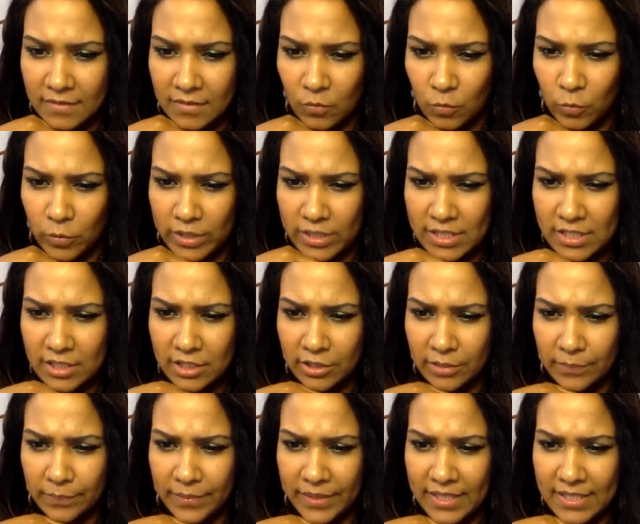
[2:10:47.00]
What's
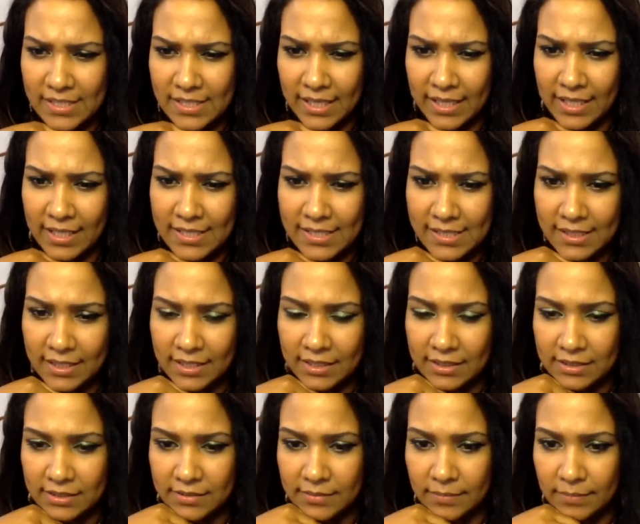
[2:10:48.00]
your best
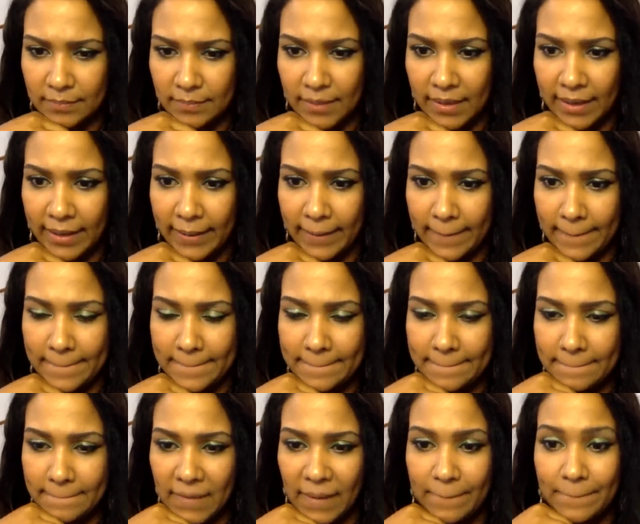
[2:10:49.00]
asset? My
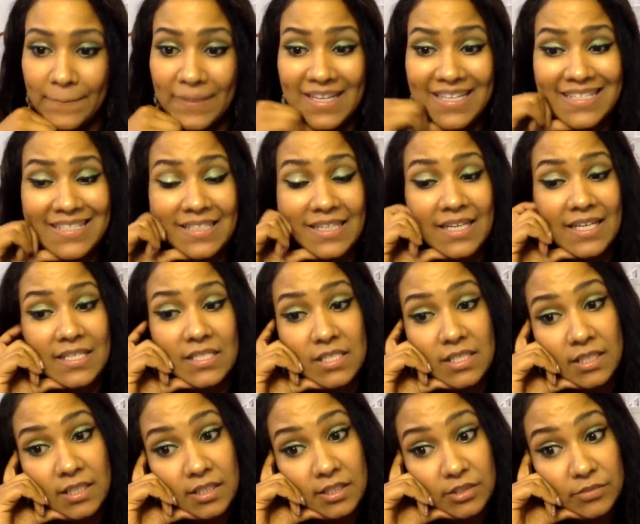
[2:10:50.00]
my best
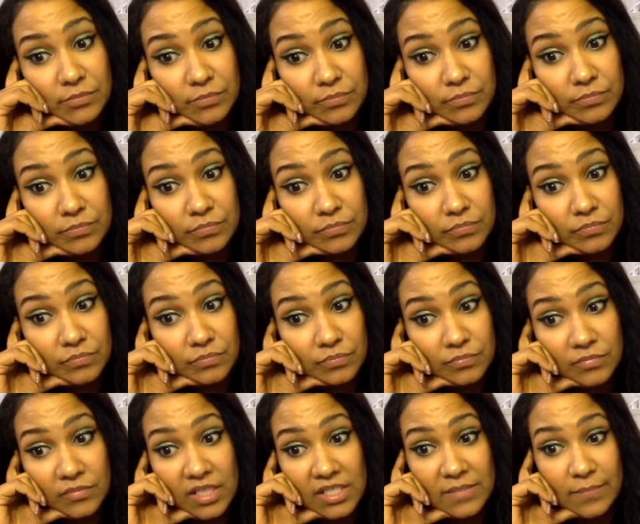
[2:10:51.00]
asset
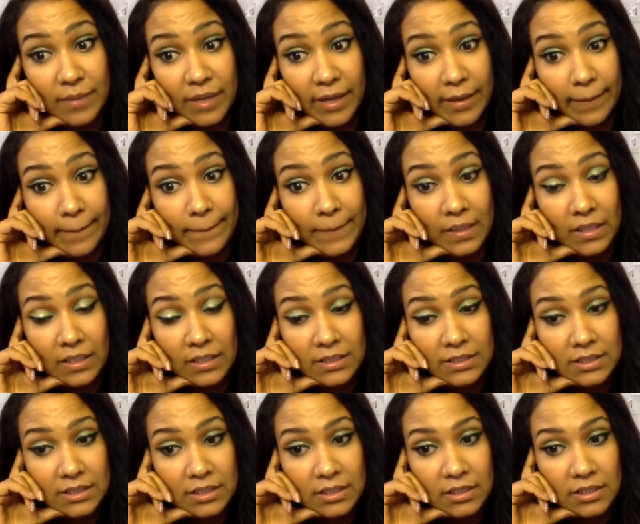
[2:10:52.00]
is my
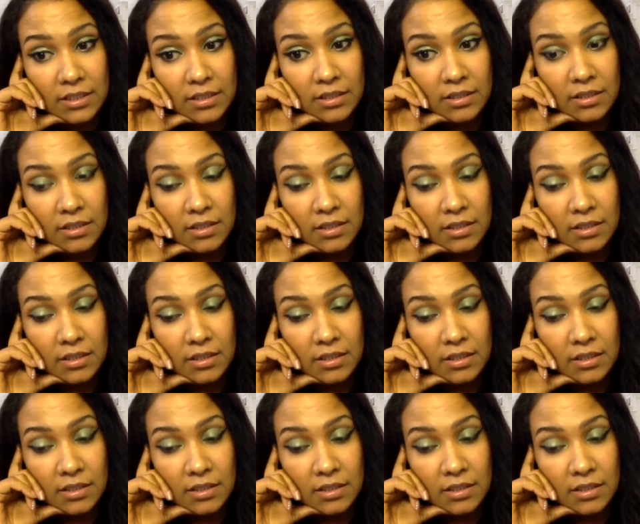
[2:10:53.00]
ability